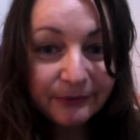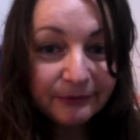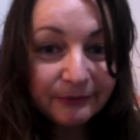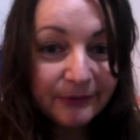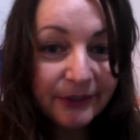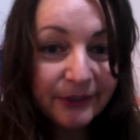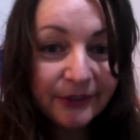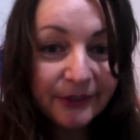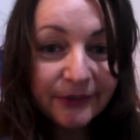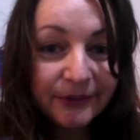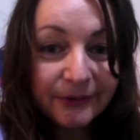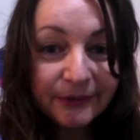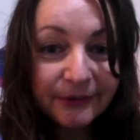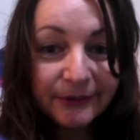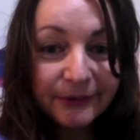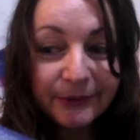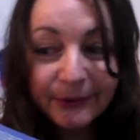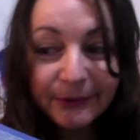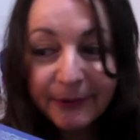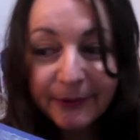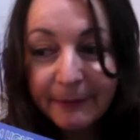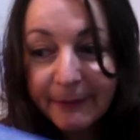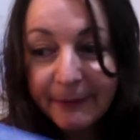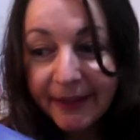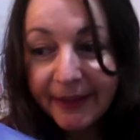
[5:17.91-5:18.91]
you know,
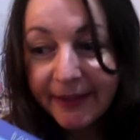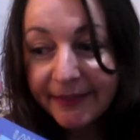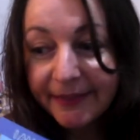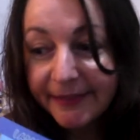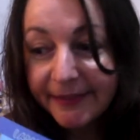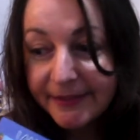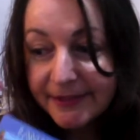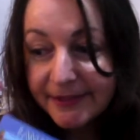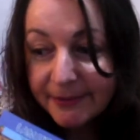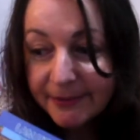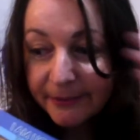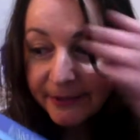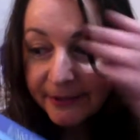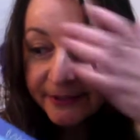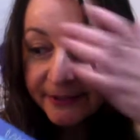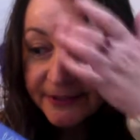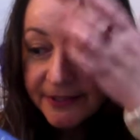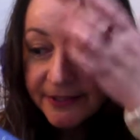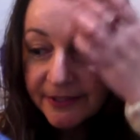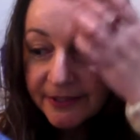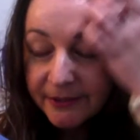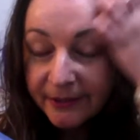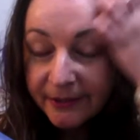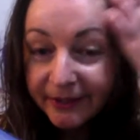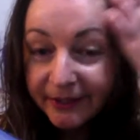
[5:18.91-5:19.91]
all about this one,
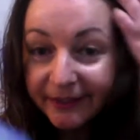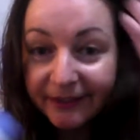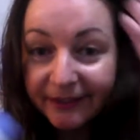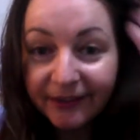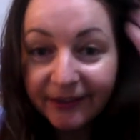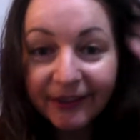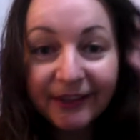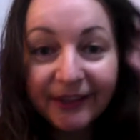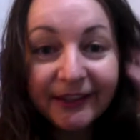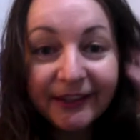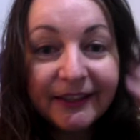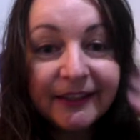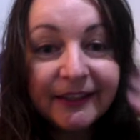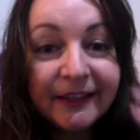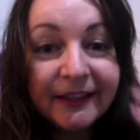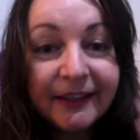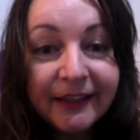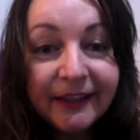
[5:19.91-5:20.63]
so I can kind of